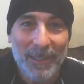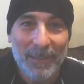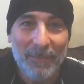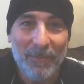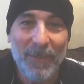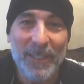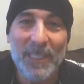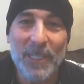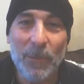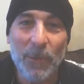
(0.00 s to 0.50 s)

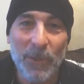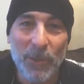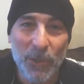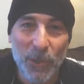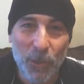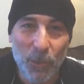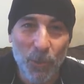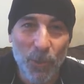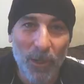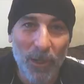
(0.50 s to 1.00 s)
visit with
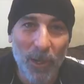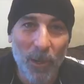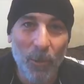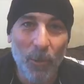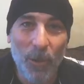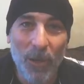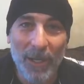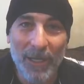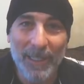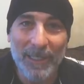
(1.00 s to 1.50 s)
you
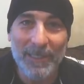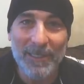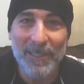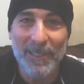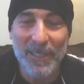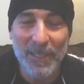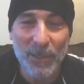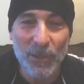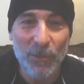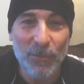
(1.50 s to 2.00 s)
one-on-one and
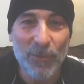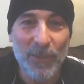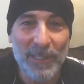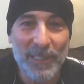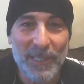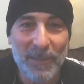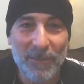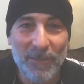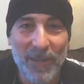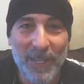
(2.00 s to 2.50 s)
see you
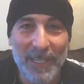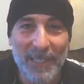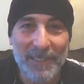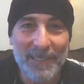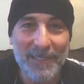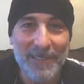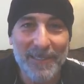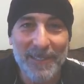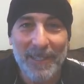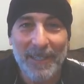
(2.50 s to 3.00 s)

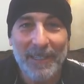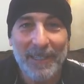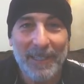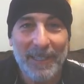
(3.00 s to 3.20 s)
face-to-face